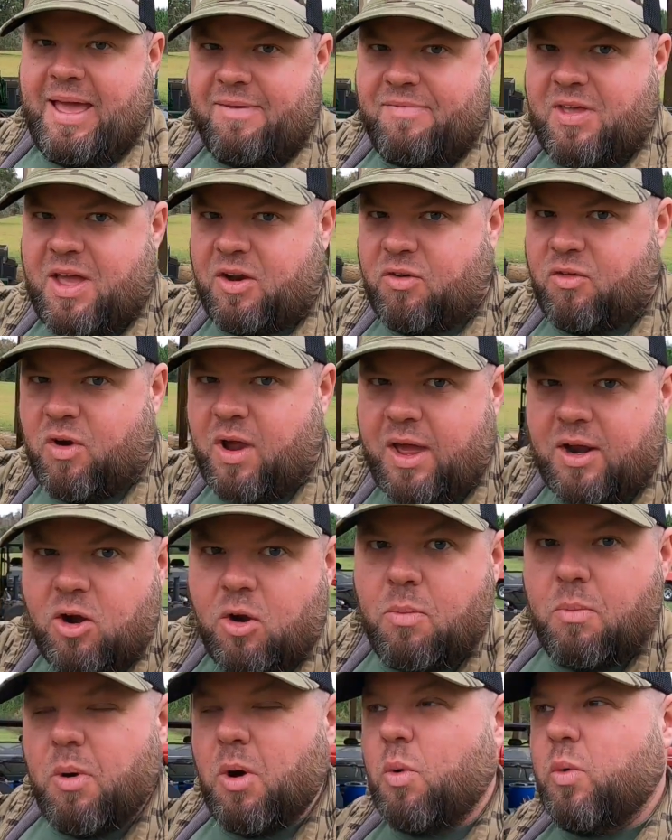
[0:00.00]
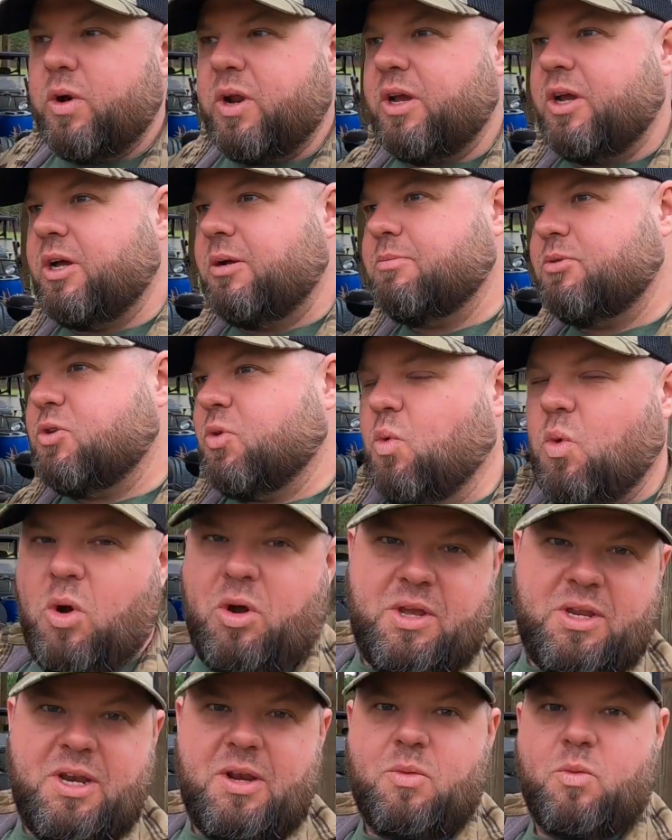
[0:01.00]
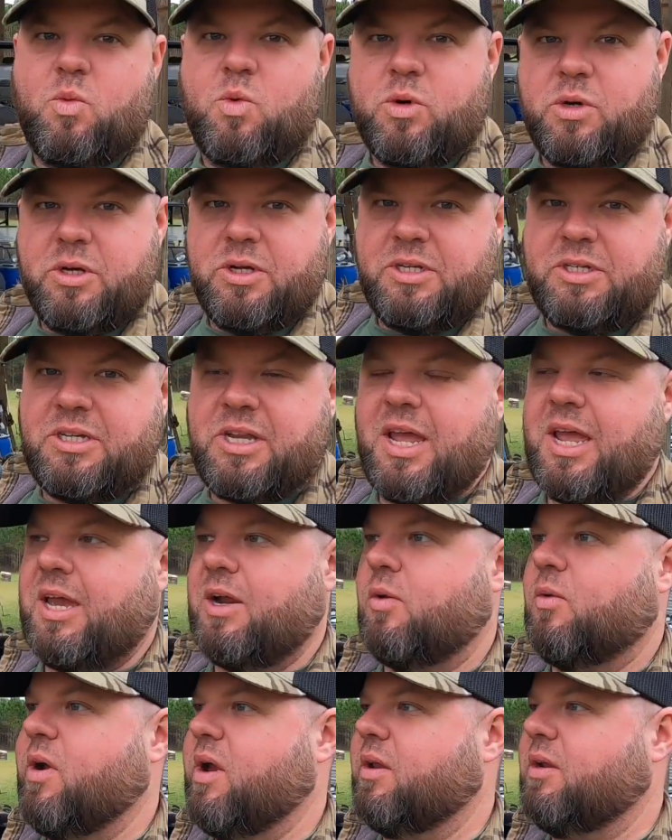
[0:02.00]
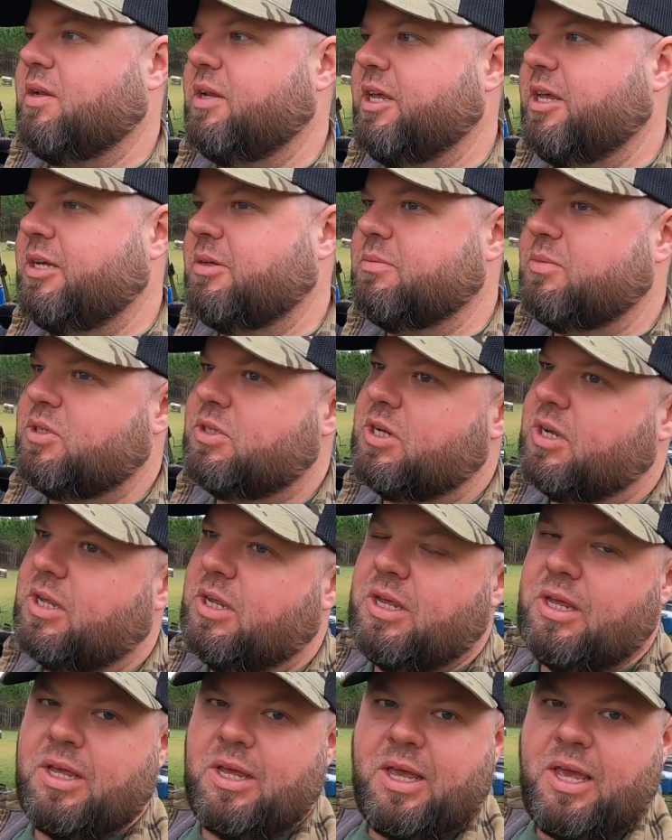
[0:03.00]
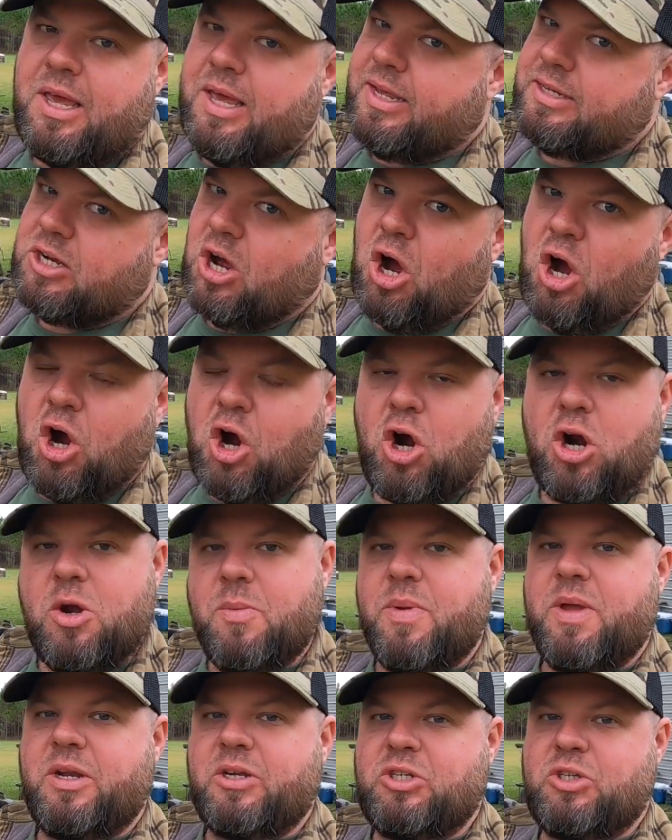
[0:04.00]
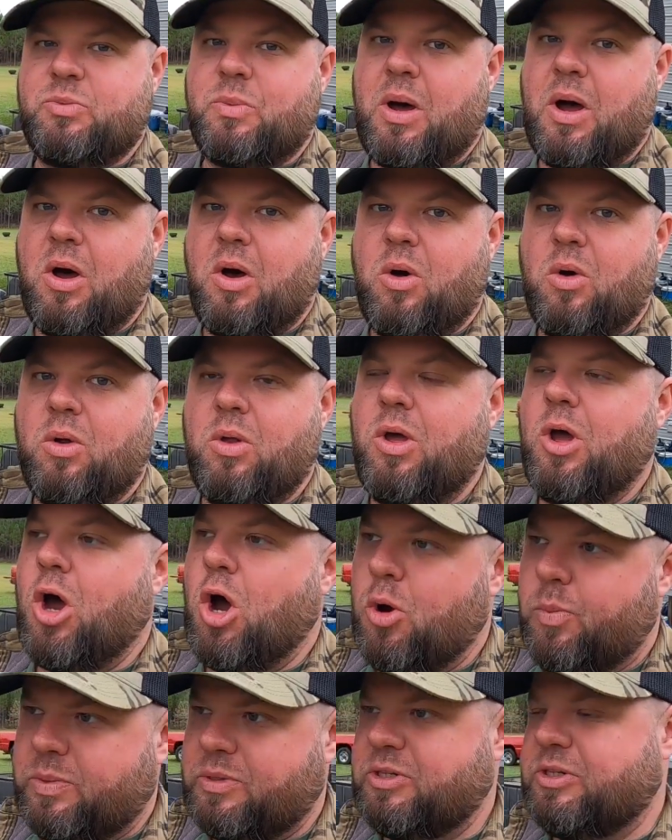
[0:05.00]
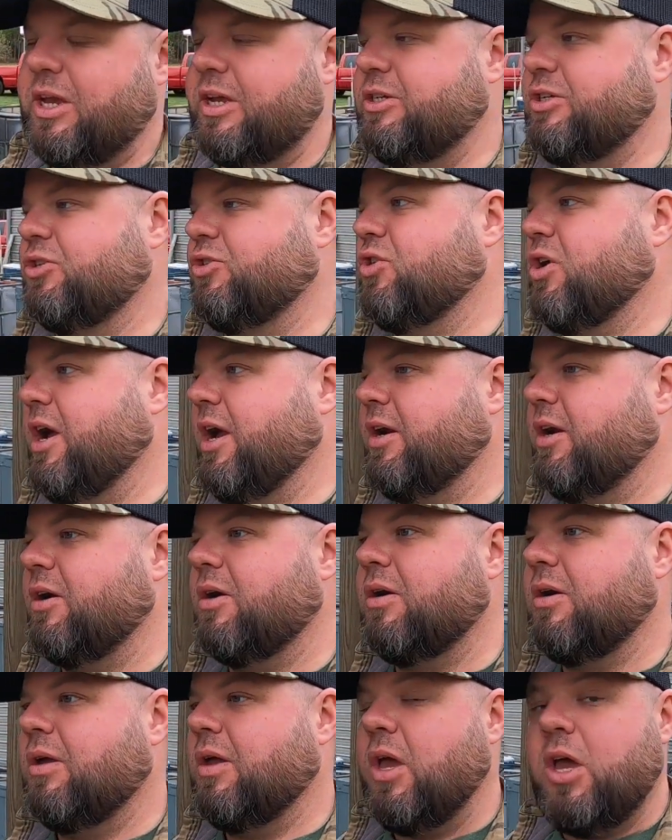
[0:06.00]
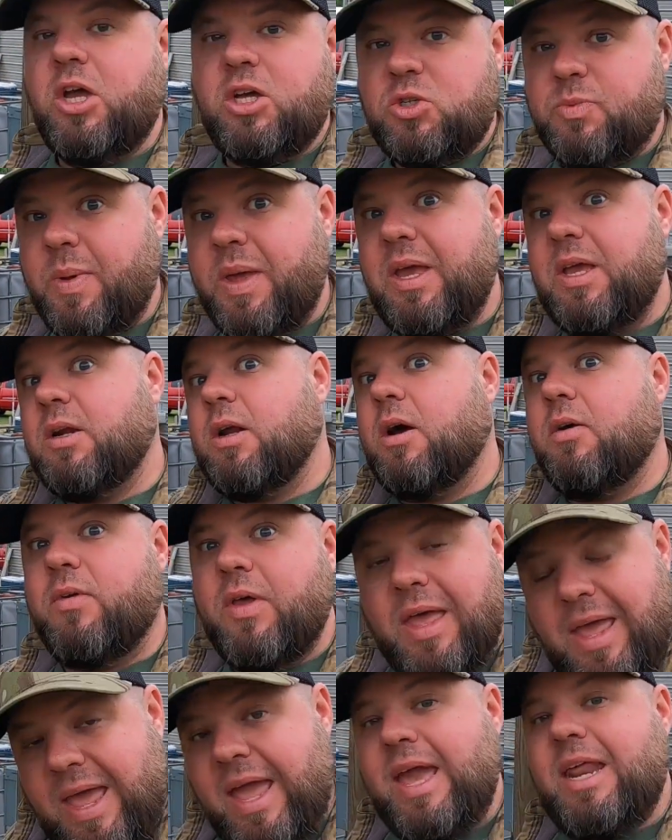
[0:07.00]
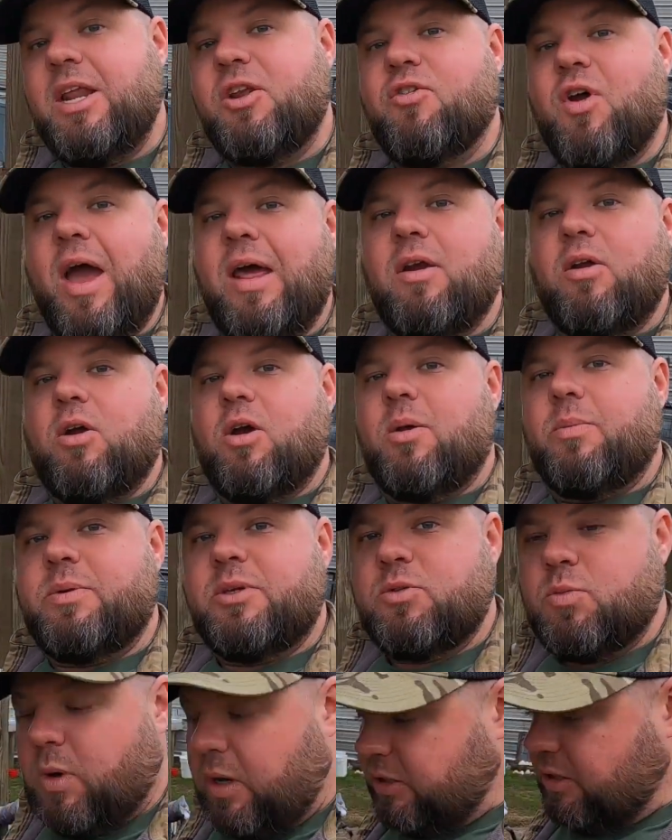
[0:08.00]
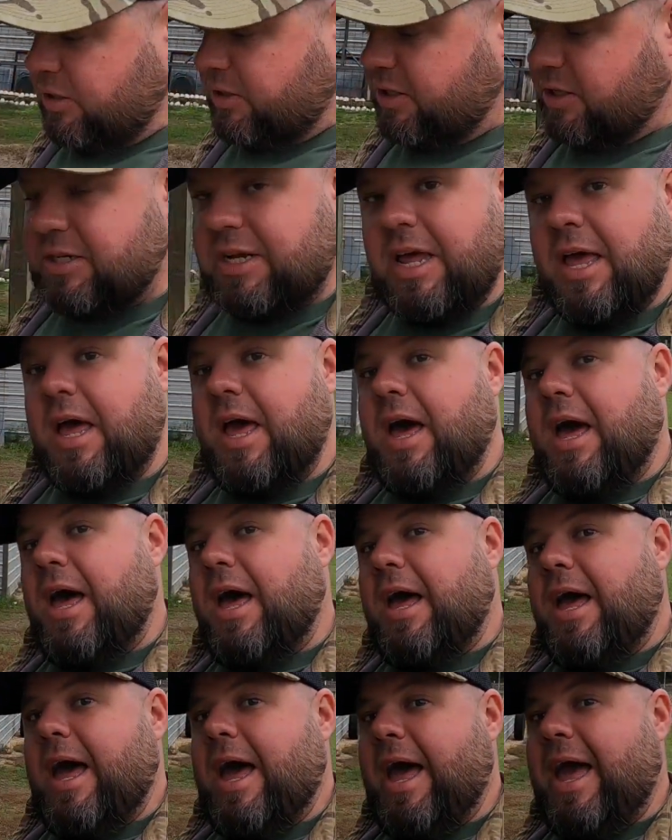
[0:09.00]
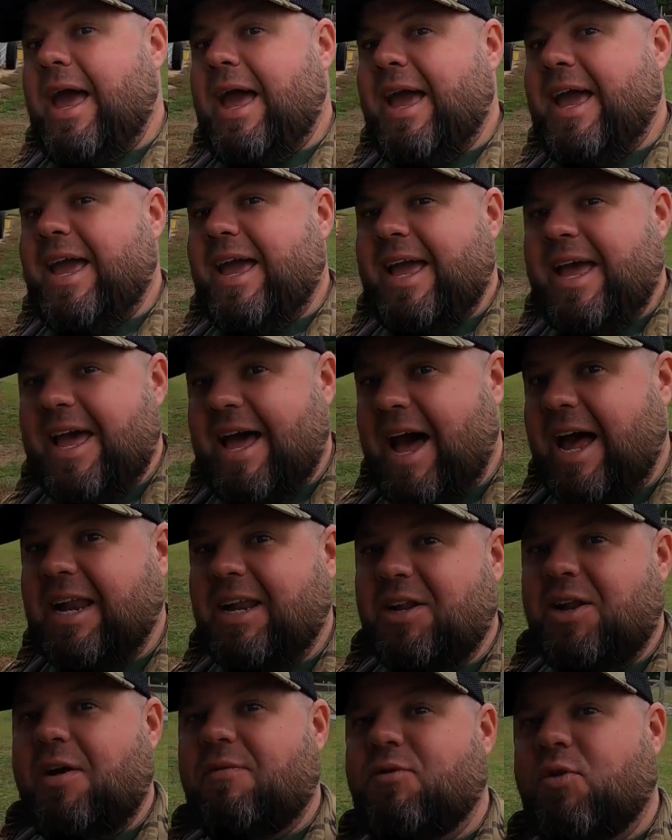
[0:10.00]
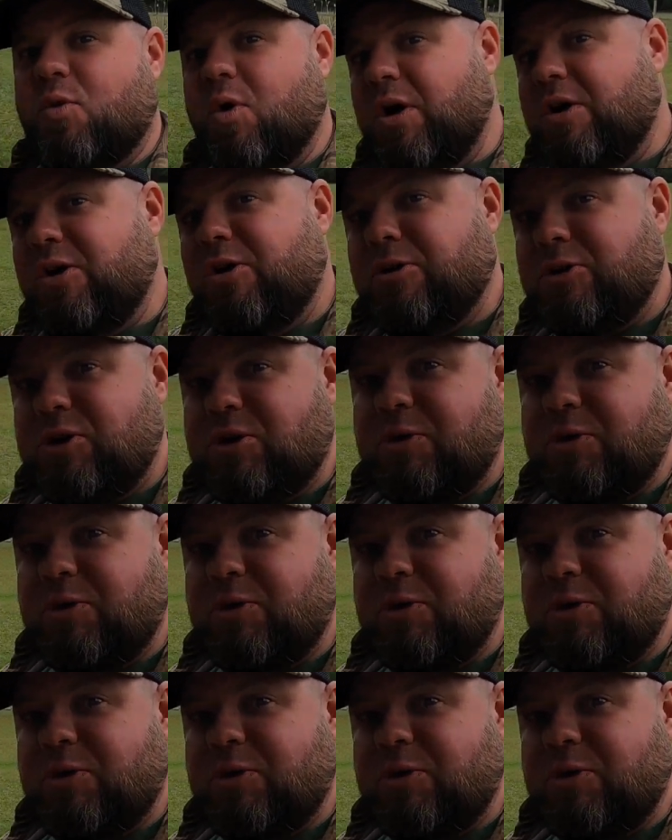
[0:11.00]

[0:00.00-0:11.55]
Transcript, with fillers: I have that tractor. But when it comes to working in woods and around limbs, it's hard to beat a small open station tractor. Speaking of, any tractor companies watching this, hey, I'd love to run your